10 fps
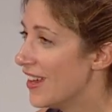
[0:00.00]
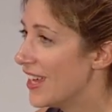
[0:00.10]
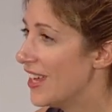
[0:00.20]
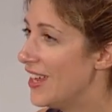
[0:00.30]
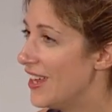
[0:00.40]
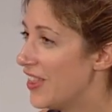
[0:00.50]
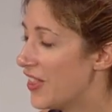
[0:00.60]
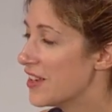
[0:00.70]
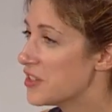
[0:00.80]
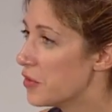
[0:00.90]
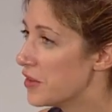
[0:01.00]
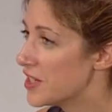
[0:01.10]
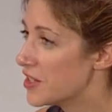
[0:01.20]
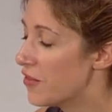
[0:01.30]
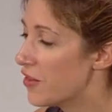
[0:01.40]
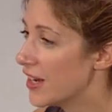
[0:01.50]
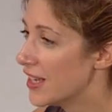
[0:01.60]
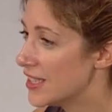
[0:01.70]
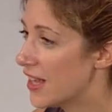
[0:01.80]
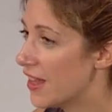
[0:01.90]
key things we are discovering
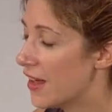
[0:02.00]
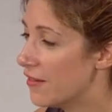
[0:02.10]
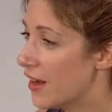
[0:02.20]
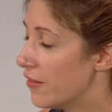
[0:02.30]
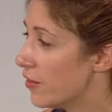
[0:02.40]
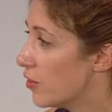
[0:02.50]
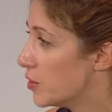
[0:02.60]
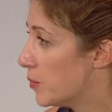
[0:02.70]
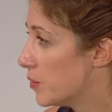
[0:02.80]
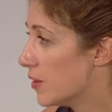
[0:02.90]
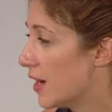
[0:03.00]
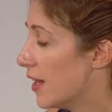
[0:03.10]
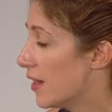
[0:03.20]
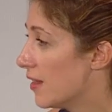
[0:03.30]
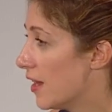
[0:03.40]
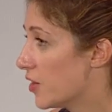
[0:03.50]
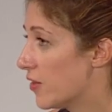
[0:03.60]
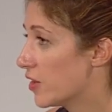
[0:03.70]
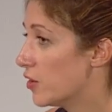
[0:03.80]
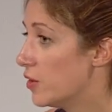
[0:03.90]
is that they have a life across border. Like the X
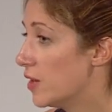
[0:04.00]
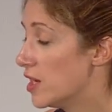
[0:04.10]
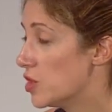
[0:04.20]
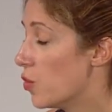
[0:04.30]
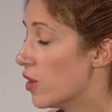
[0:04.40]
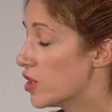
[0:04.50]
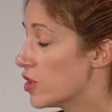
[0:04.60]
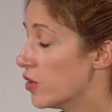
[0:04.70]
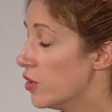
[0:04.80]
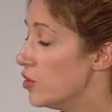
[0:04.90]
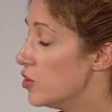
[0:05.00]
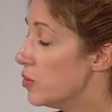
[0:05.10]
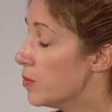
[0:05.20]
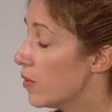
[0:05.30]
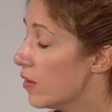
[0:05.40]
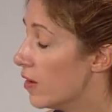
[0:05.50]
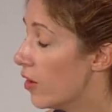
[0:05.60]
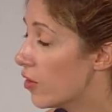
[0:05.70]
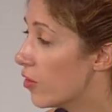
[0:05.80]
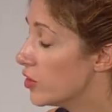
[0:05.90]
Factor UK is watched on YouTube
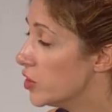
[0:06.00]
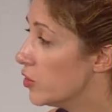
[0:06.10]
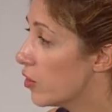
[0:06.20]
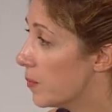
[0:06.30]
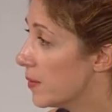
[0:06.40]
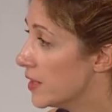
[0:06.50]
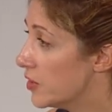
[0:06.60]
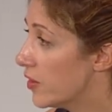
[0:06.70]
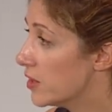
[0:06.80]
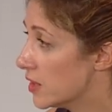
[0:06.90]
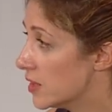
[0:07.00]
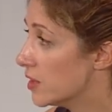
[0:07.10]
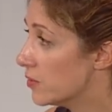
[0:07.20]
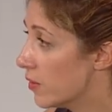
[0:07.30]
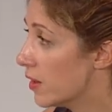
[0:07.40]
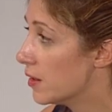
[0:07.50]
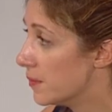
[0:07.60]
across Europe and is very successful there.